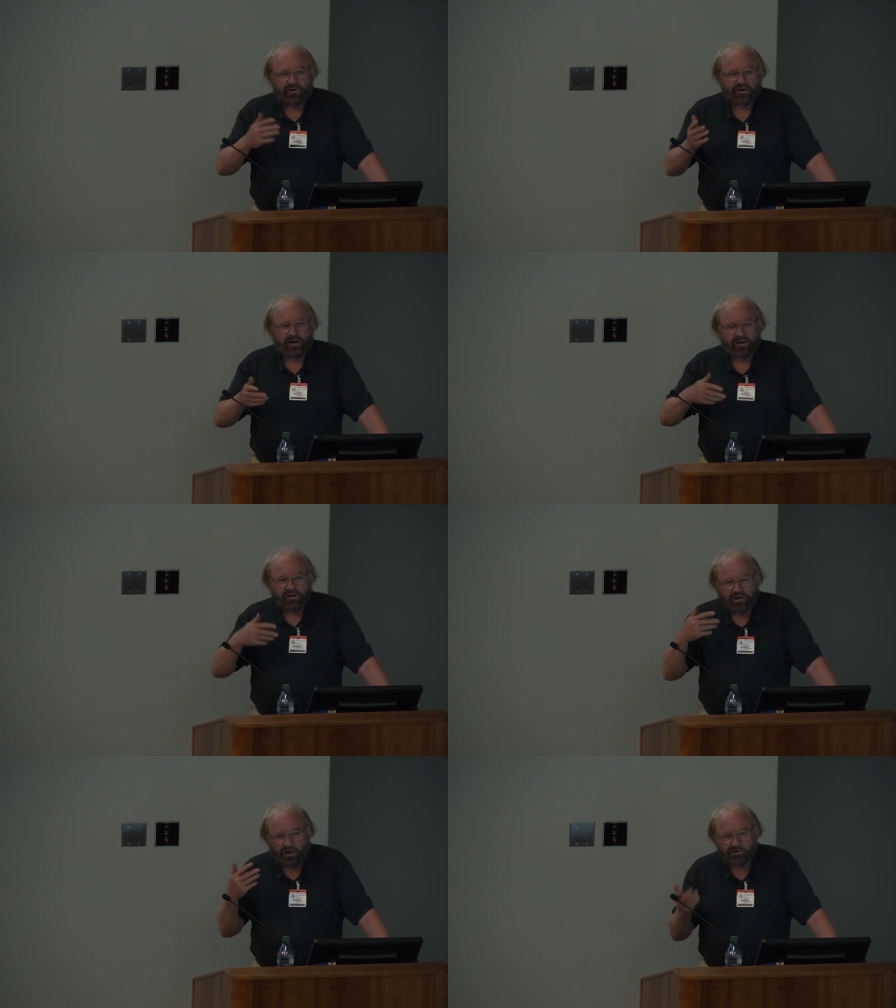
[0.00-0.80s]
that are
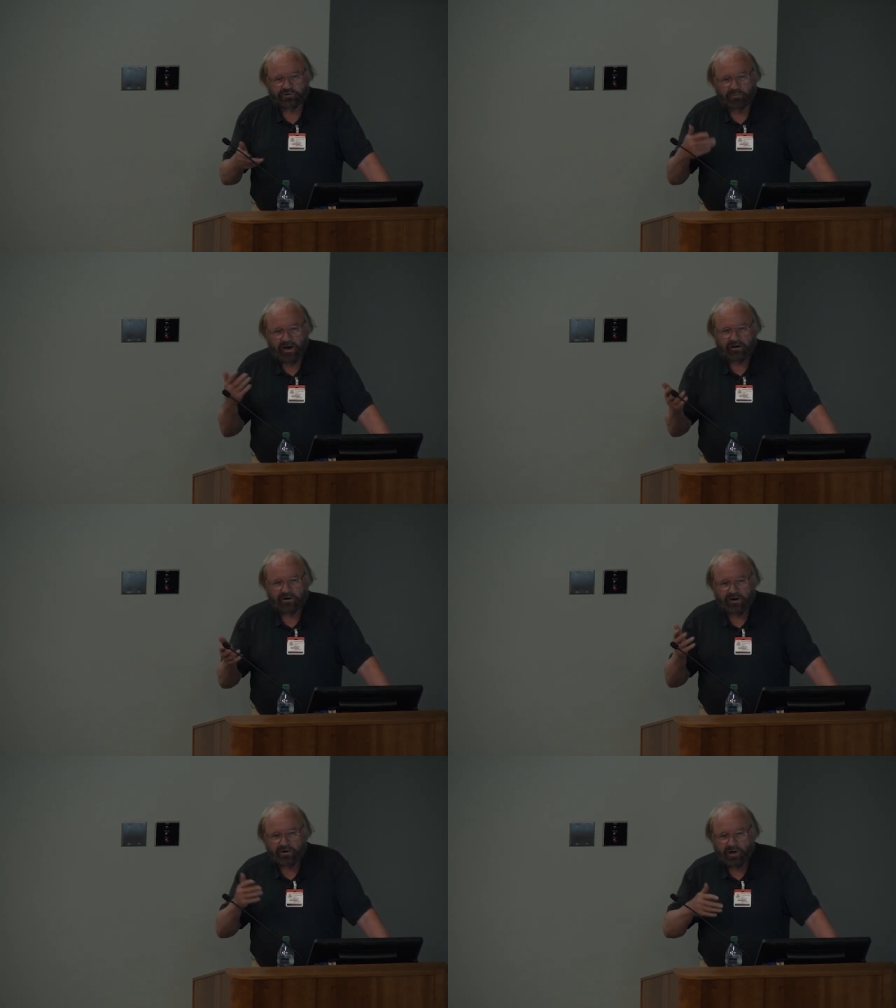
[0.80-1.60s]
cultural
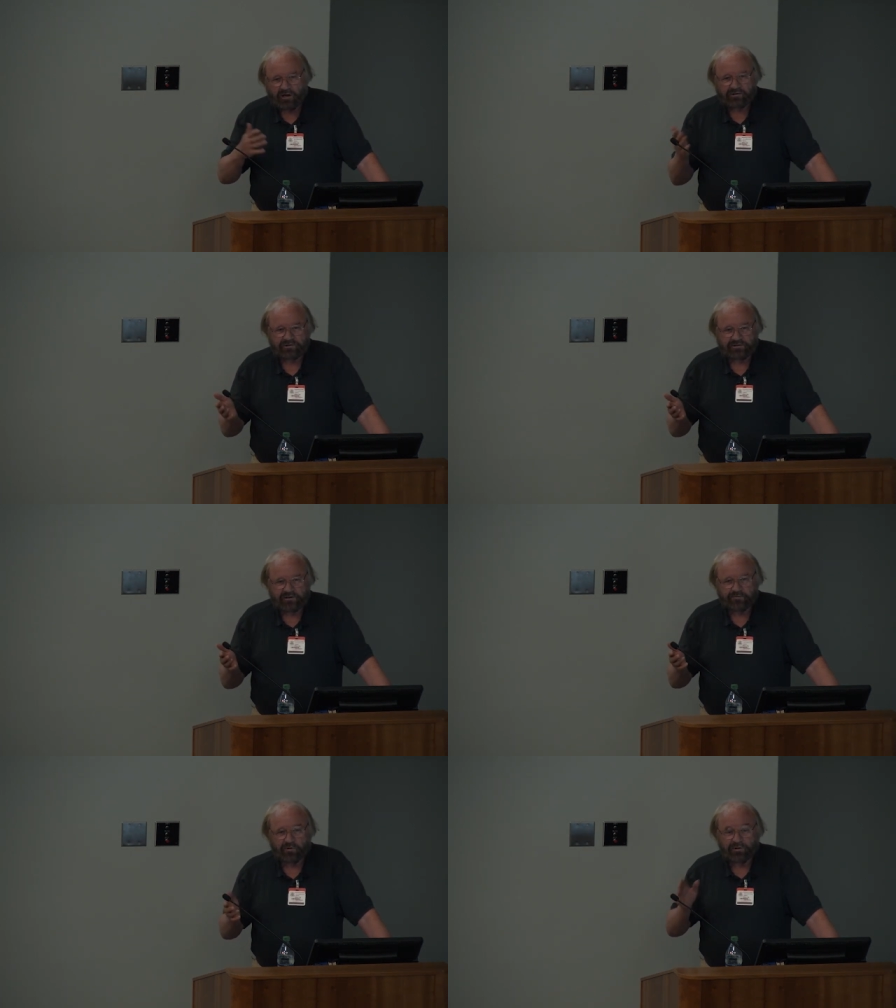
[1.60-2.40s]
background knowledge and
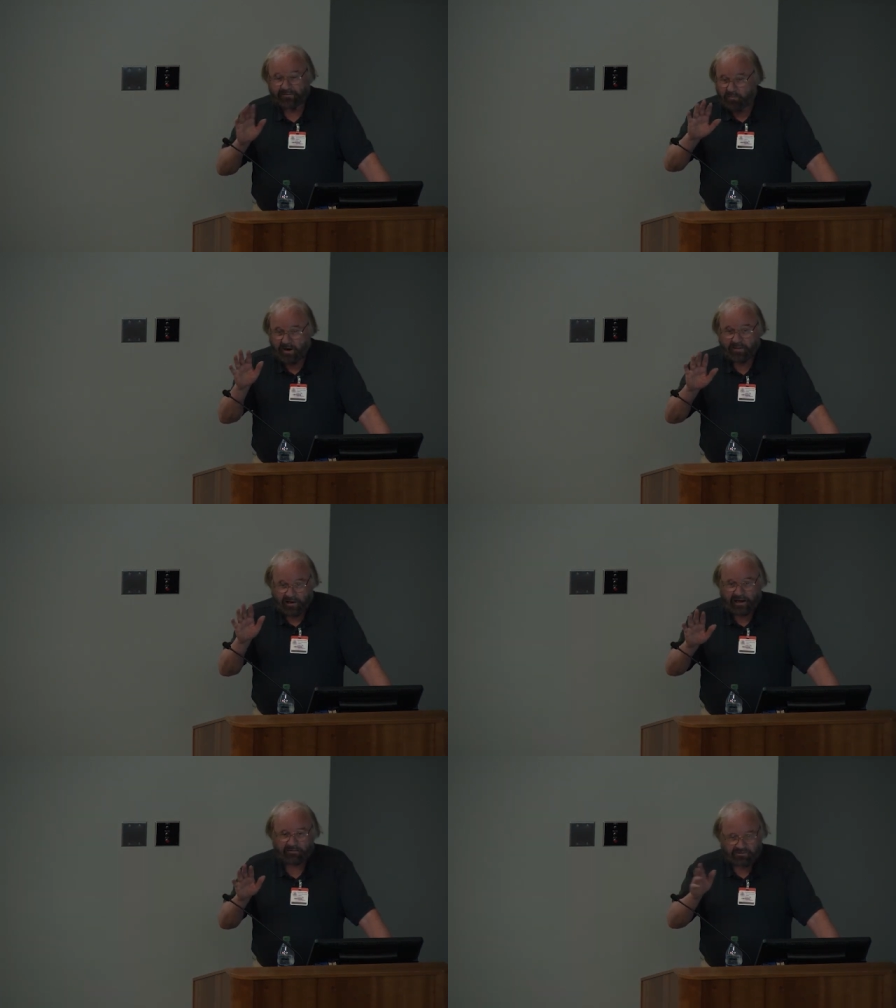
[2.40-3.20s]
so forth. Never mind the
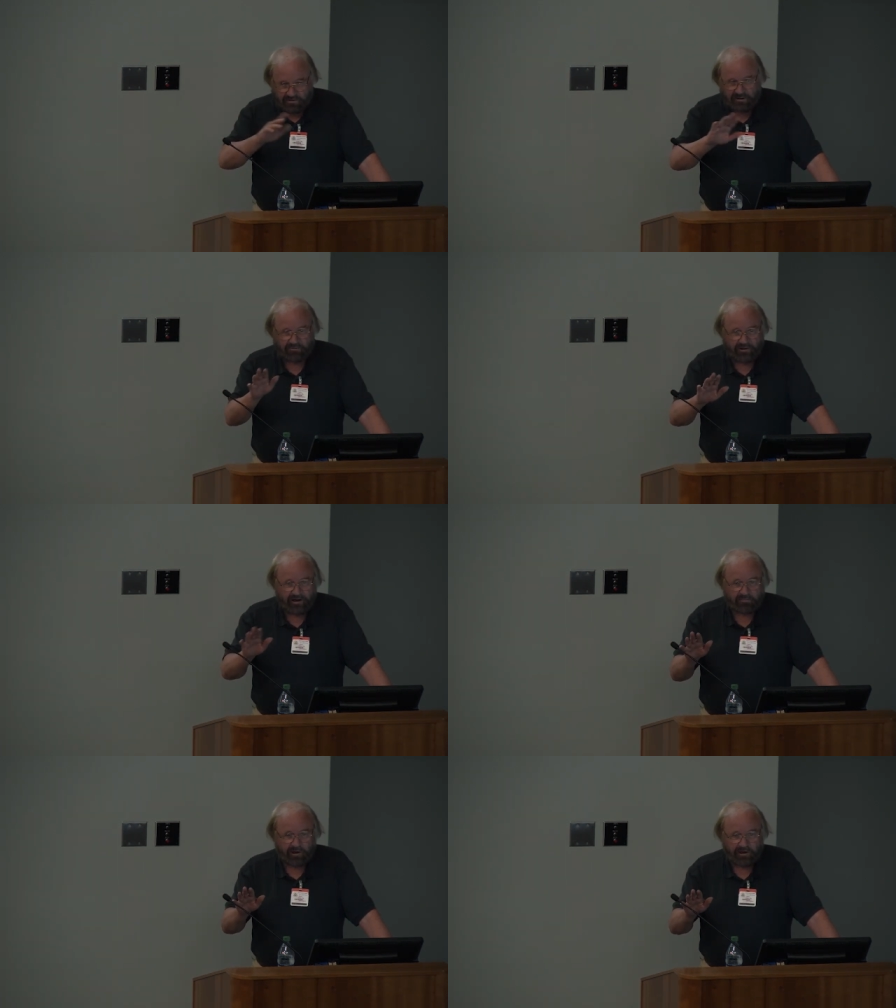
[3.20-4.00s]
language, we'll come to
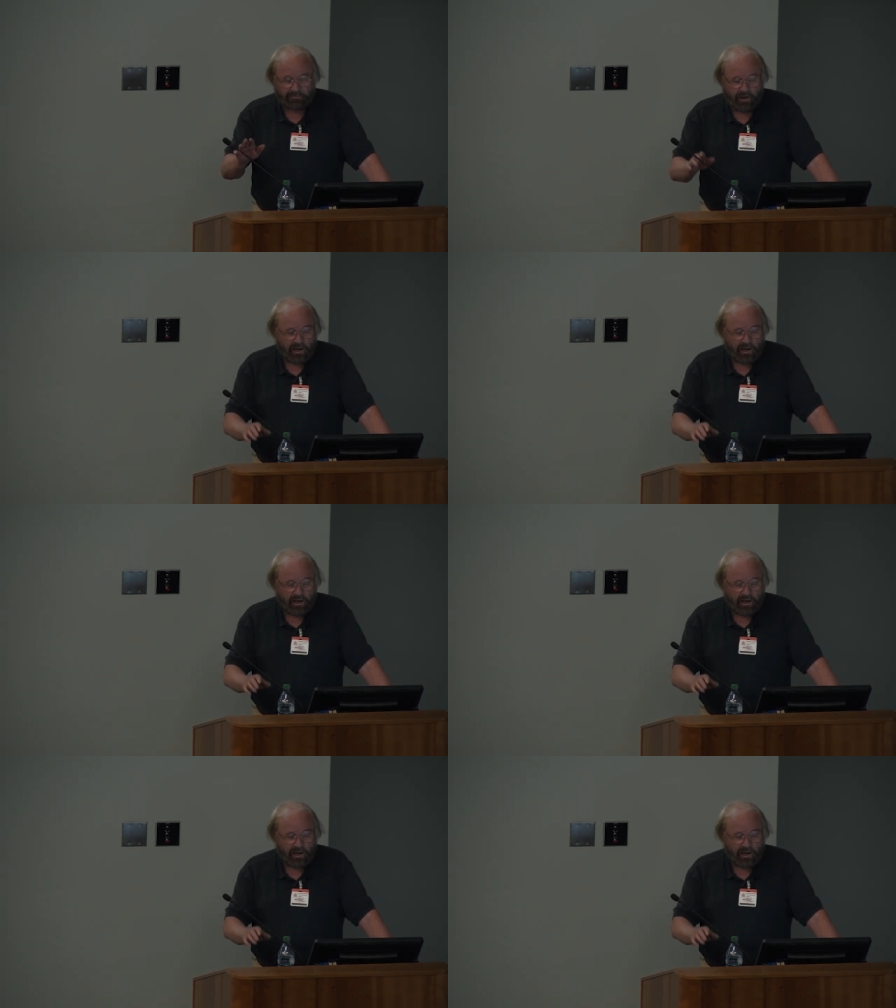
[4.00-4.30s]
that in a minute.